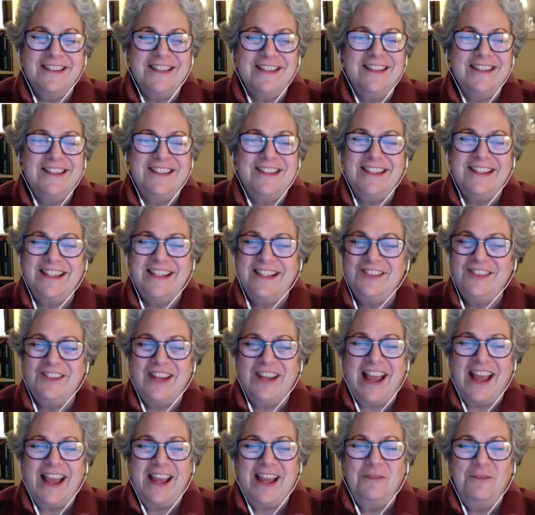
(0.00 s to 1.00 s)
and
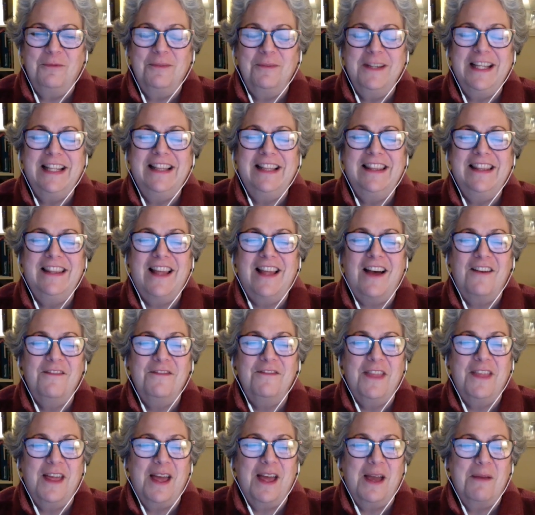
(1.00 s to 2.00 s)
CJ. We love
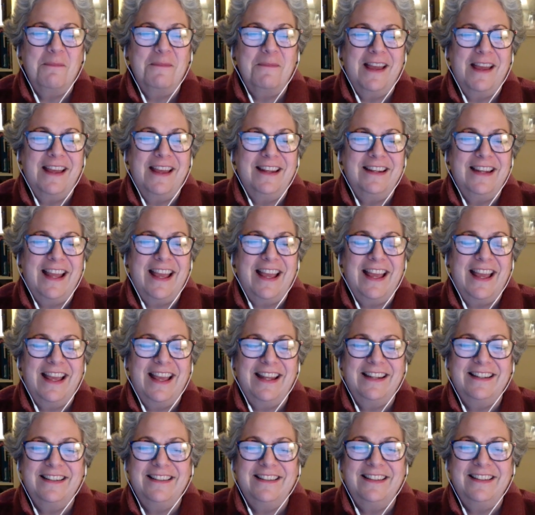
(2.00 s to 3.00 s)
them,
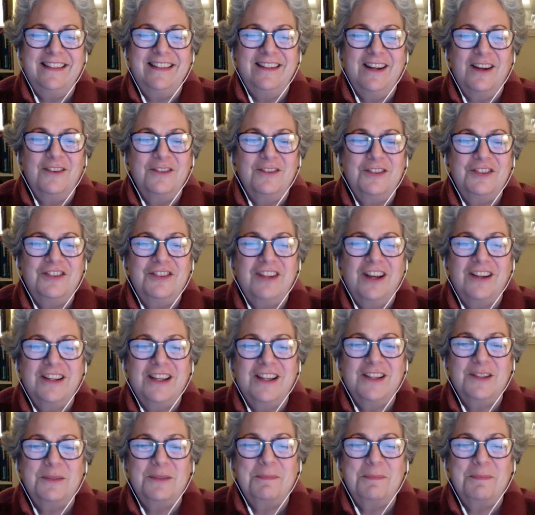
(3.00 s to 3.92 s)
and you know, Chuck has